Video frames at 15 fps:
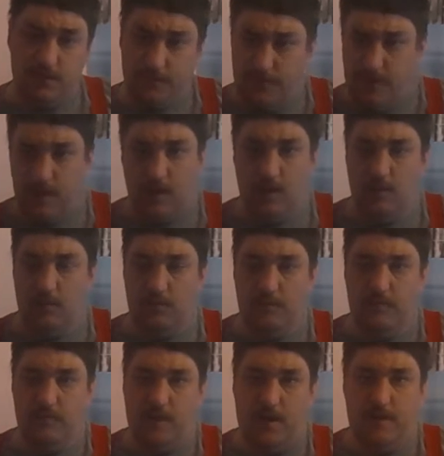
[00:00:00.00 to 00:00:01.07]
then allow them
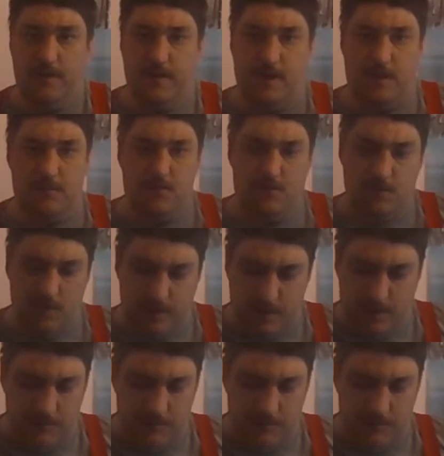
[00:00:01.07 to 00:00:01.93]
to buy the game early.